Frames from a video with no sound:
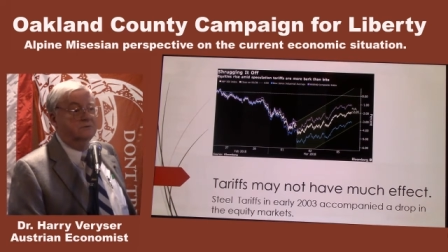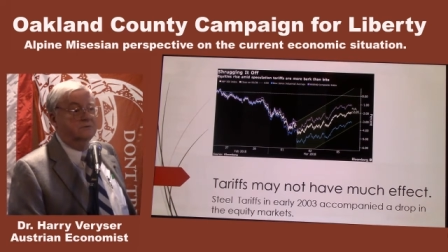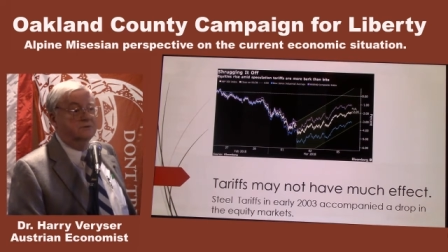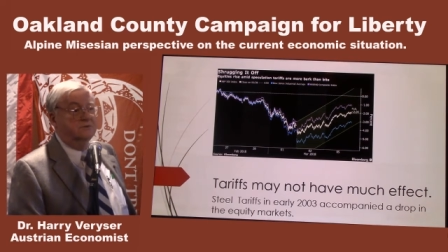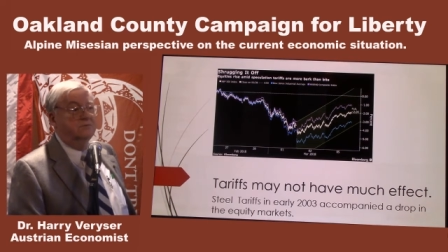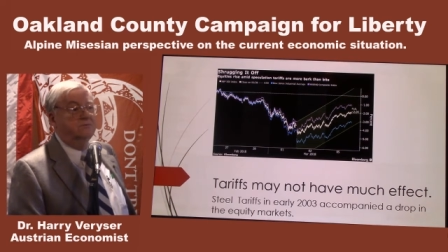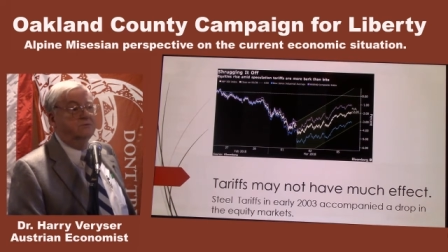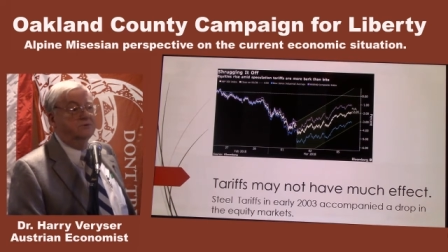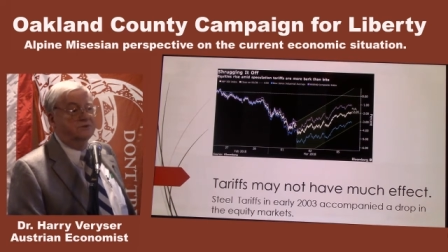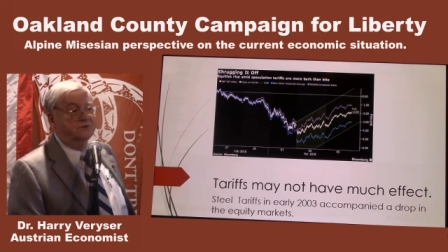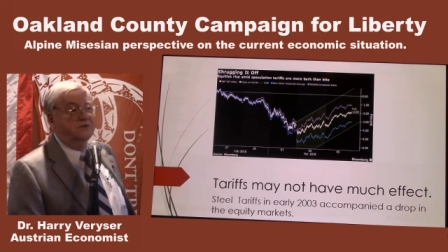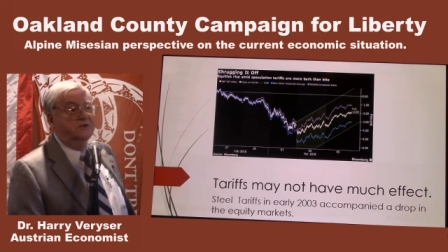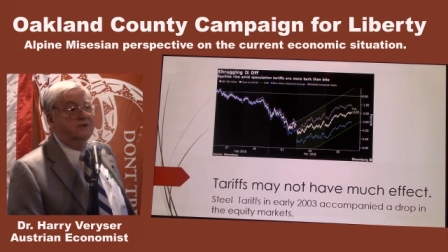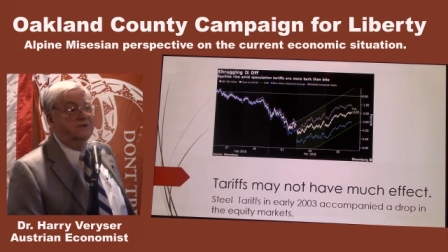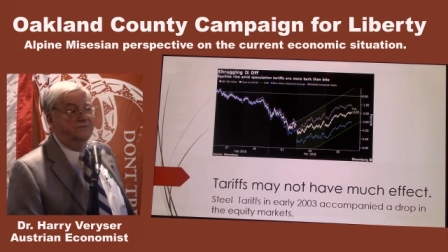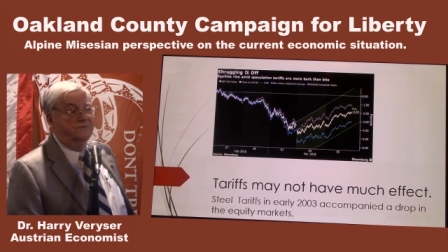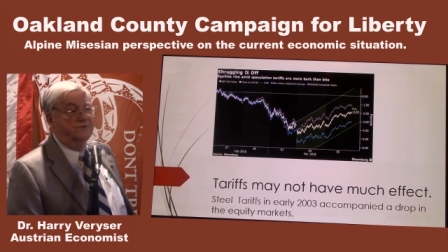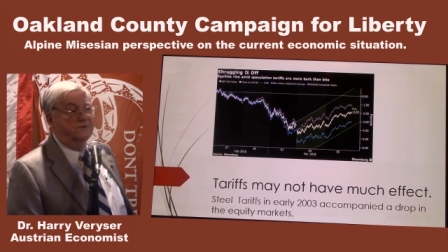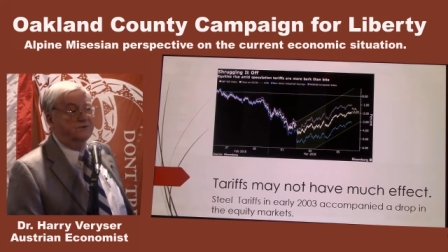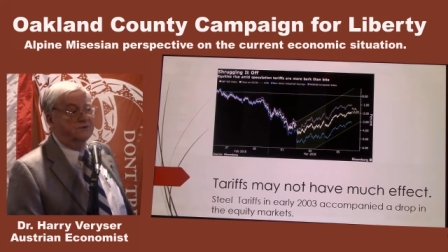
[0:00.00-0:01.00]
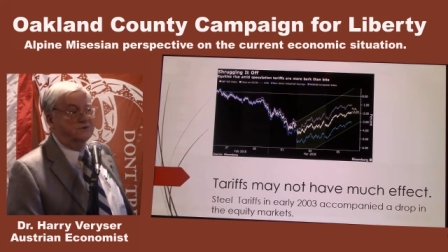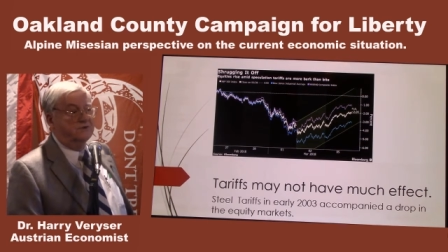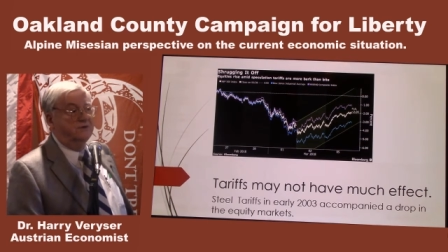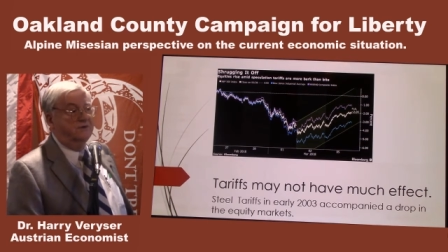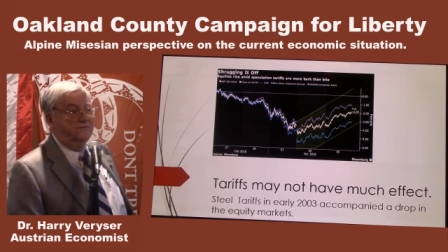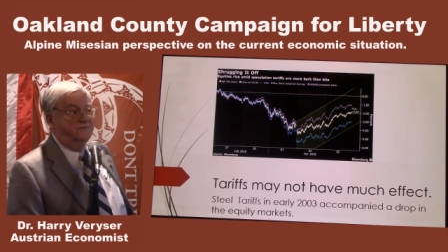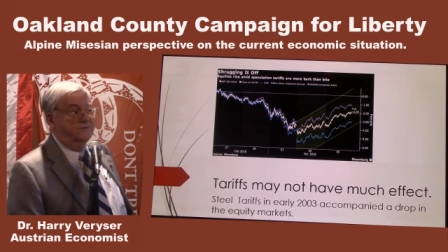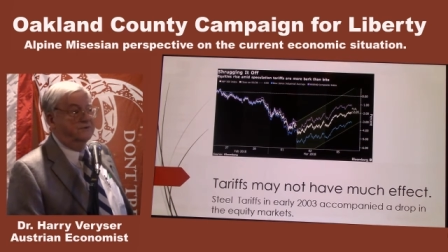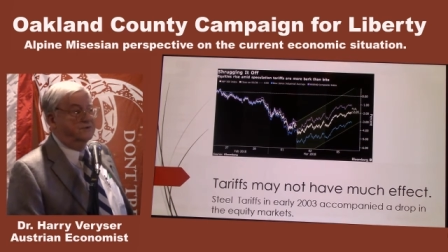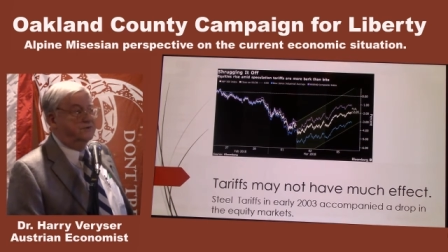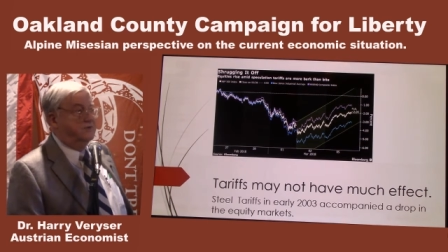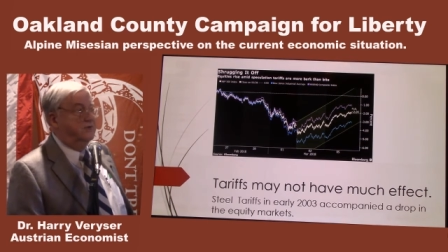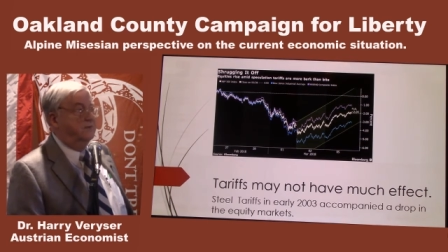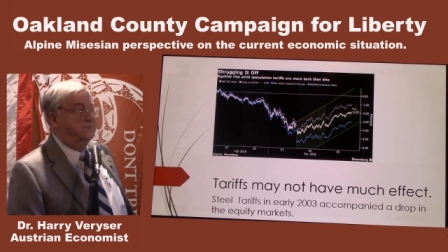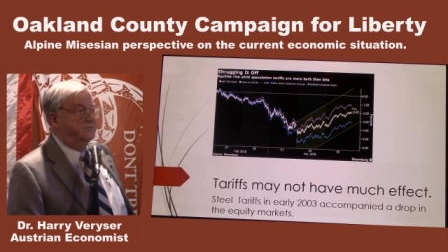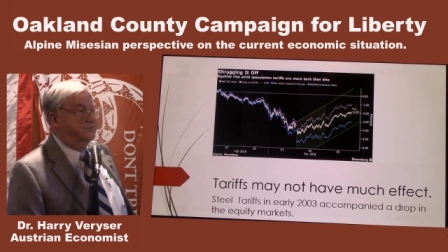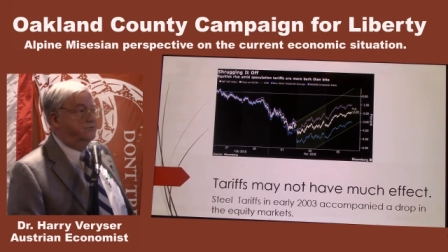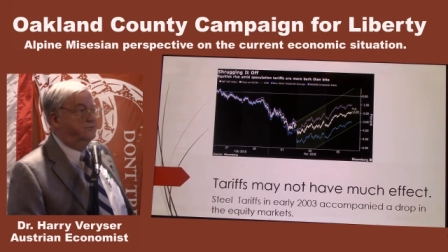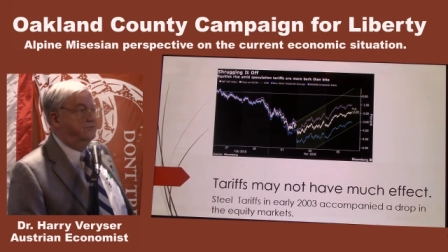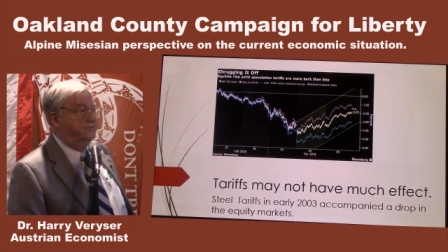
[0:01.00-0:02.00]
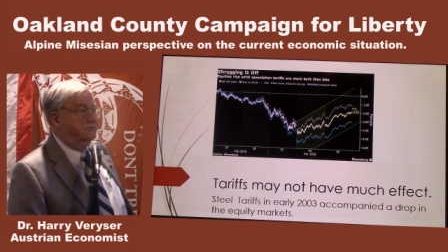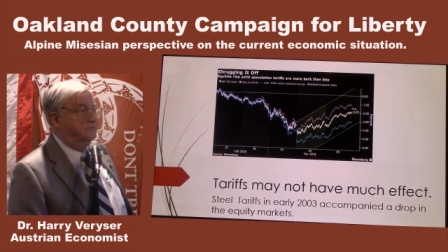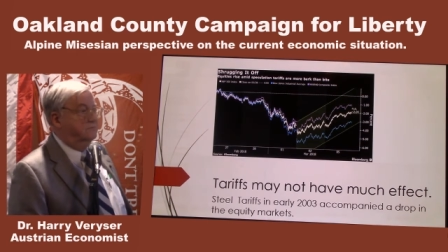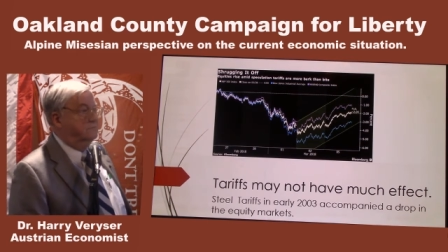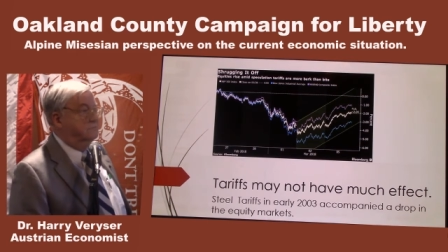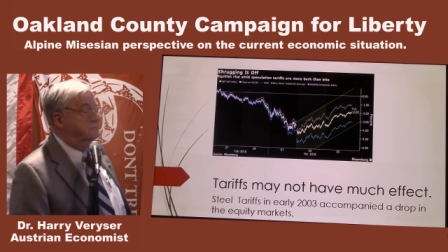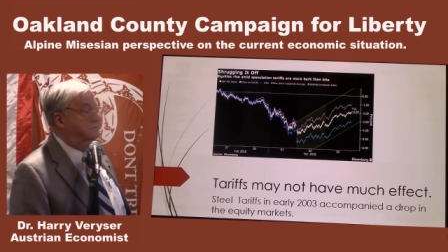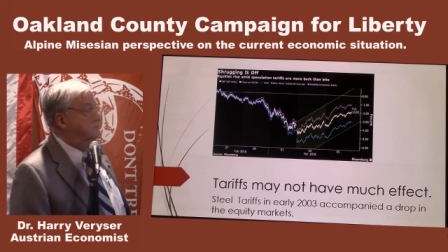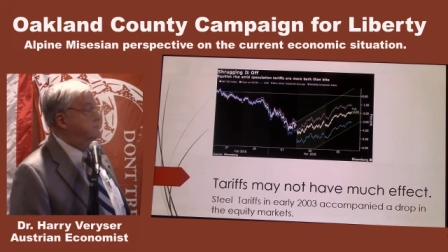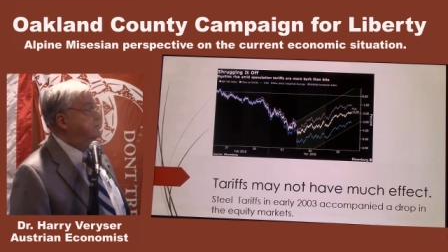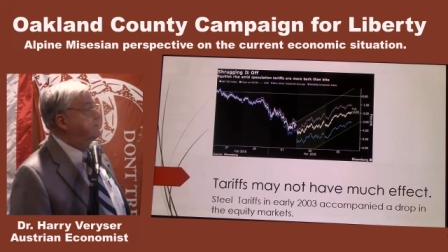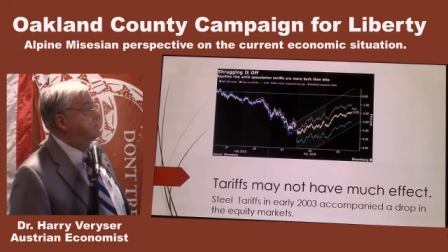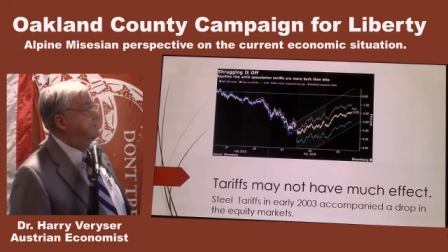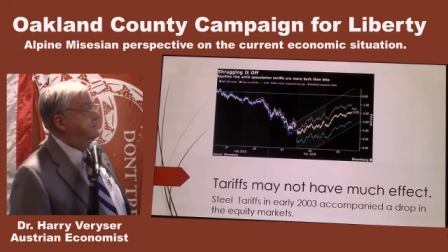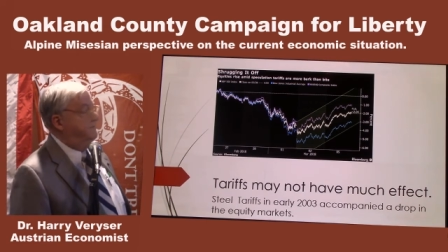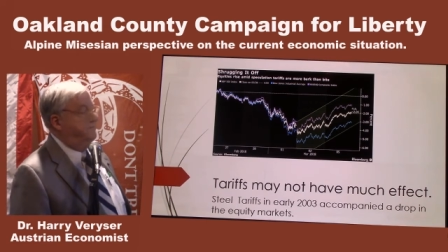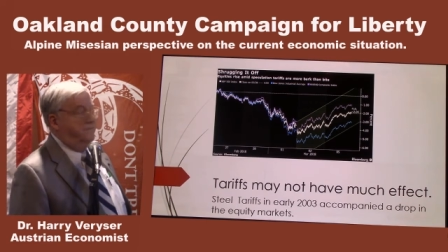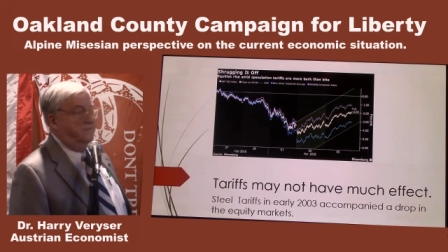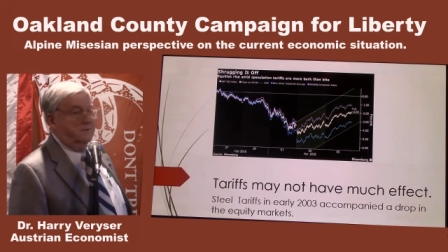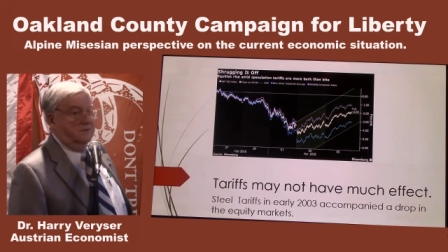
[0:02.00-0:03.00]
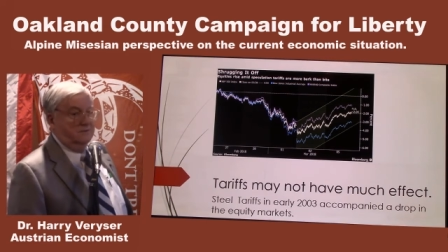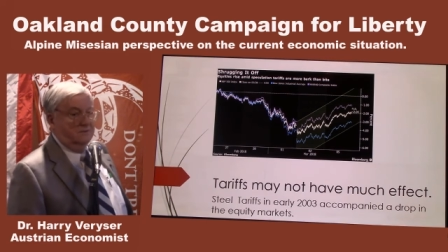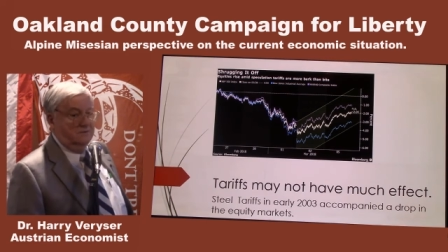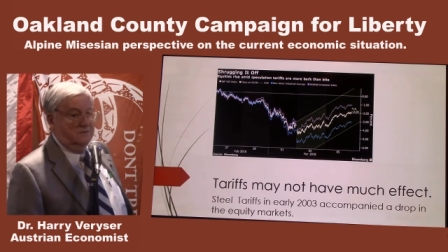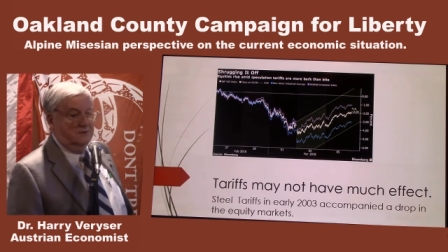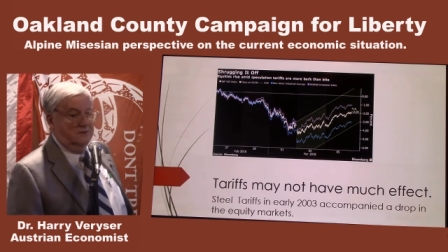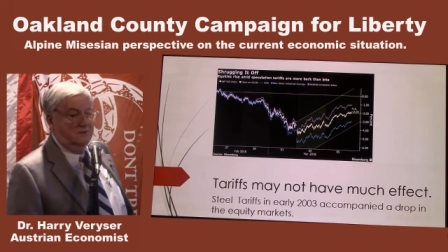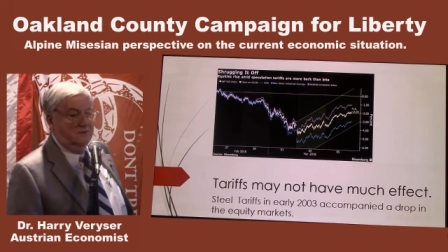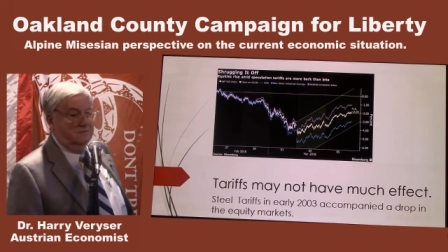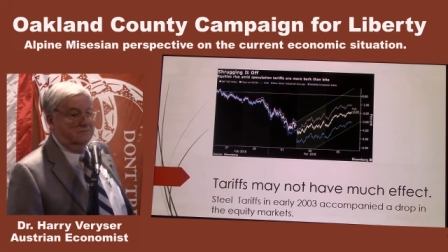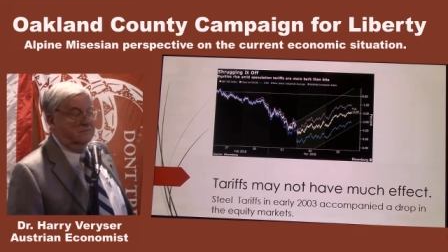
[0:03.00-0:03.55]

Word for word: So we'll see if this if this comes true. Okay,